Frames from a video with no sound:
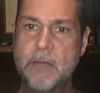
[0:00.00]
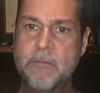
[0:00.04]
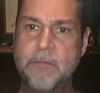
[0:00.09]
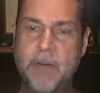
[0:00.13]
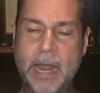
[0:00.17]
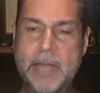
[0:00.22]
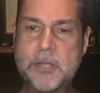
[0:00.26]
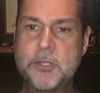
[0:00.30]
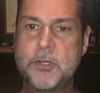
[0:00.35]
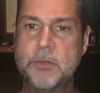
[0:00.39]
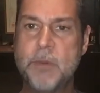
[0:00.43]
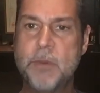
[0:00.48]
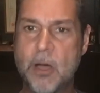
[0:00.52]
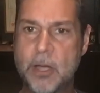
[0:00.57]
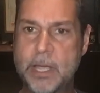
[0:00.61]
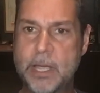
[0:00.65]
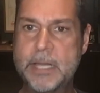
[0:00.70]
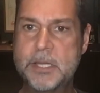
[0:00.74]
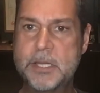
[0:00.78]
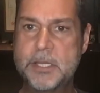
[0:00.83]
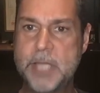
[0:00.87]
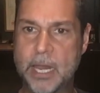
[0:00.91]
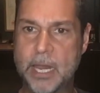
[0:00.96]
financial
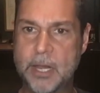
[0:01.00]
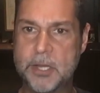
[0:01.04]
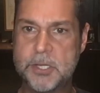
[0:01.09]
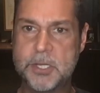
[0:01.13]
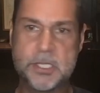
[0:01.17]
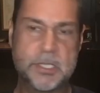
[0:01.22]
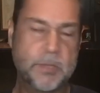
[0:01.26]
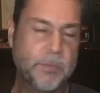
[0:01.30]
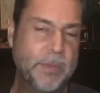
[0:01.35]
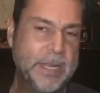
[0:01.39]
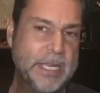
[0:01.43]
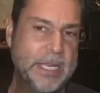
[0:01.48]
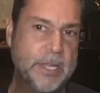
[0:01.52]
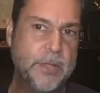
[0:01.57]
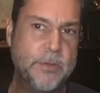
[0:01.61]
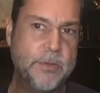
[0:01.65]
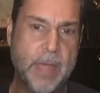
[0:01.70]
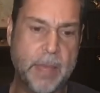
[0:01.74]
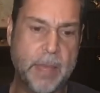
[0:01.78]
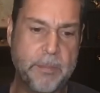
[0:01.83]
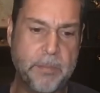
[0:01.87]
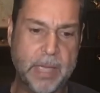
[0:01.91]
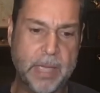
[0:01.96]
market intelligence. And we
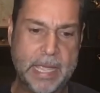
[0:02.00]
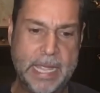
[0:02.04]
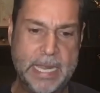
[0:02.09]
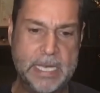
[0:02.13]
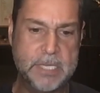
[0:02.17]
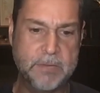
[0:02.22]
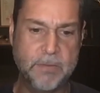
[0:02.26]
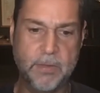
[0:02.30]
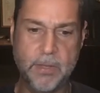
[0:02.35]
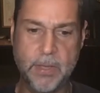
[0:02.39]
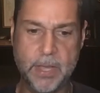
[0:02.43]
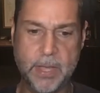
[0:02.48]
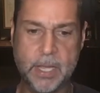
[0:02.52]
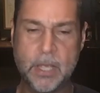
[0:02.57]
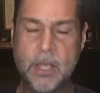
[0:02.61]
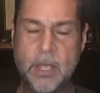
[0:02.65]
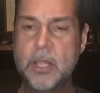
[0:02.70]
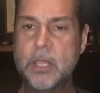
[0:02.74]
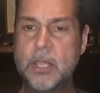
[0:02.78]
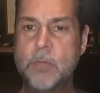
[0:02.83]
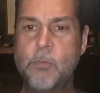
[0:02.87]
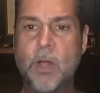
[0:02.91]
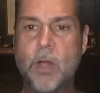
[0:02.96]
do that by interviewing
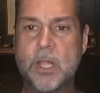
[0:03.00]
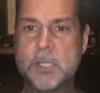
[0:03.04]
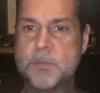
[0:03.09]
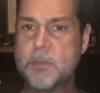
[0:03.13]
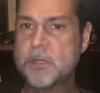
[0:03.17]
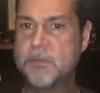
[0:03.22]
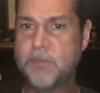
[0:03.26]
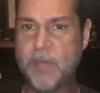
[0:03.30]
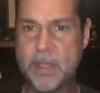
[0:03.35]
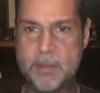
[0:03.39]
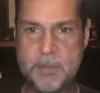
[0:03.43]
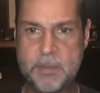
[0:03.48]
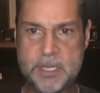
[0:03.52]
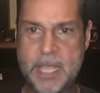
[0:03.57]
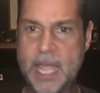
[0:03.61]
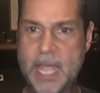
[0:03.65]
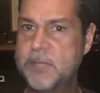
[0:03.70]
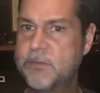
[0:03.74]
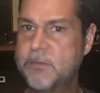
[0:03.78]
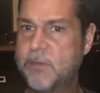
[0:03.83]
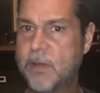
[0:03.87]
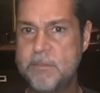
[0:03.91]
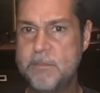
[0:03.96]
the world's most famous
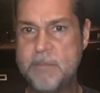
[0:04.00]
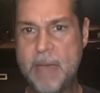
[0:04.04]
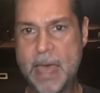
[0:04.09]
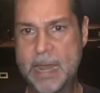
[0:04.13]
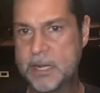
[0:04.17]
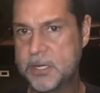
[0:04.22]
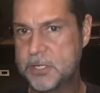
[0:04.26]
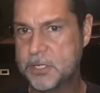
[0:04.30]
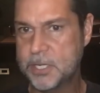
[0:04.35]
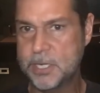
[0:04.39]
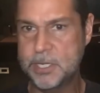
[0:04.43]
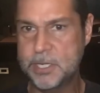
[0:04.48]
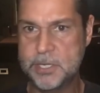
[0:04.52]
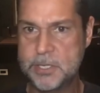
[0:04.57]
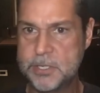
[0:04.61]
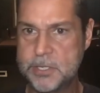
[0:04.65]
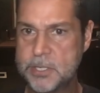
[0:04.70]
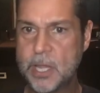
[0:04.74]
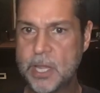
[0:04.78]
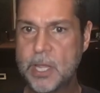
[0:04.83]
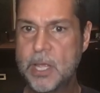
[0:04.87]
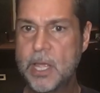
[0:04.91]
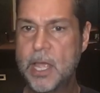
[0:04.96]
hedge fund
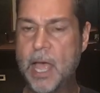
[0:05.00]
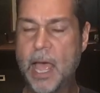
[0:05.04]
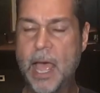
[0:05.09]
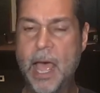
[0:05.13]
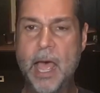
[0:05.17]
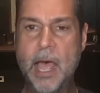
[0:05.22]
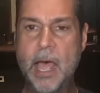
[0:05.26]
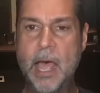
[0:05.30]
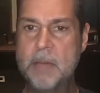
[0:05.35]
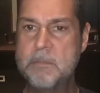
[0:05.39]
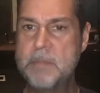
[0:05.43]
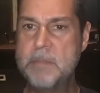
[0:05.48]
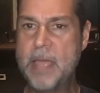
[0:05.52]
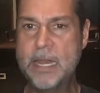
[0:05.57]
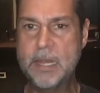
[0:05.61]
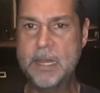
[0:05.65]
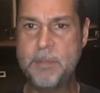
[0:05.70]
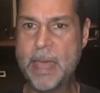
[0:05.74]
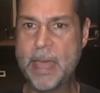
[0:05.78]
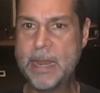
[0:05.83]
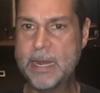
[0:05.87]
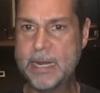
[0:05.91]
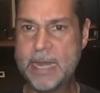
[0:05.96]
managers,
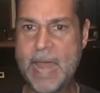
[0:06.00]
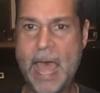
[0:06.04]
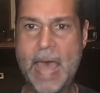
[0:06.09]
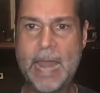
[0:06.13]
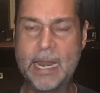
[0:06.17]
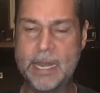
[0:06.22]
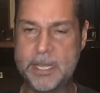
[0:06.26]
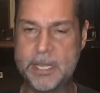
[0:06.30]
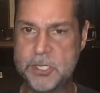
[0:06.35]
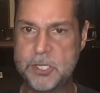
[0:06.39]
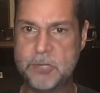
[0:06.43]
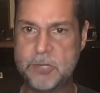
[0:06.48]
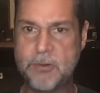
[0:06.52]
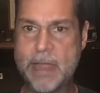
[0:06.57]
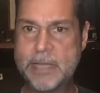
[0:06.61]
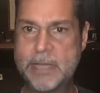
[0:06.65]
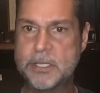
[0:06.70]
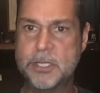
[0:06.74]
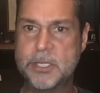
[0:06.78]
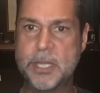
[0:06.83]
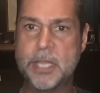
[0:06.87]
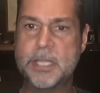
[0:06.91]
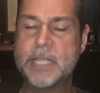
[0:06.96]
independent analysts,
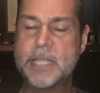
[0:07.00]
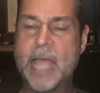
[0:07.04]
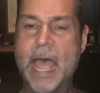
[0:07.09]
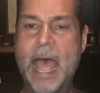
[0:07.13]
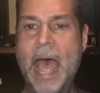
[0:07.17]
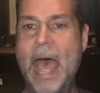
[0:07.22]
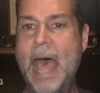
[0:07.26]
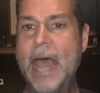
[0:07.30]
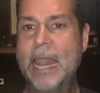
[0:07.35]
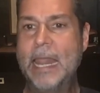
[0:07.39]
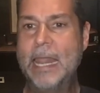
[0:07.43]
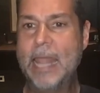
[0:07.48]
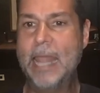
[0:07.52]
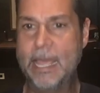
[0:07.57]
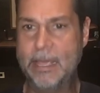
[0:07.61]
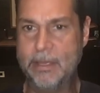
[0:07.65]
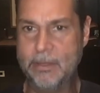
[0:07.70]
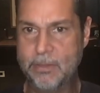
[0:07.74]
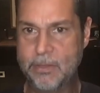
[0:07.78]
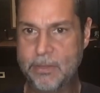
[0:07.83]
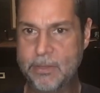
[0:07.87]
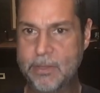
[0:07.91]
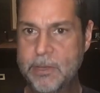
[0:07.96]
strategists at
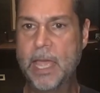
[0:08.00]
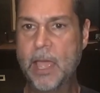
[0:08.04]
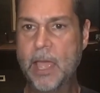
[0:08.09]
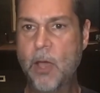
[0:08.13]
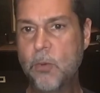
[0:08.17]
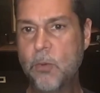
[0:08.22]
length.